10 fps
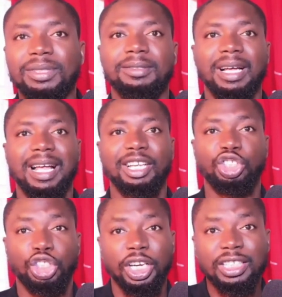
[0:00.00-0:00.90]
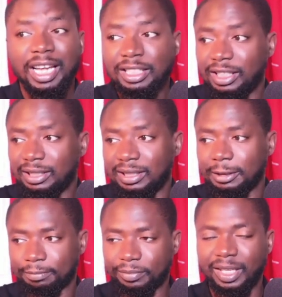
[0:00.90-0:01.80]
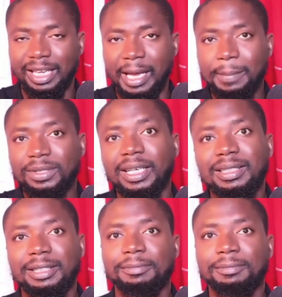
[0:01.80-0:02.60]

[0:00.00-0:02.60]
that can change the game state.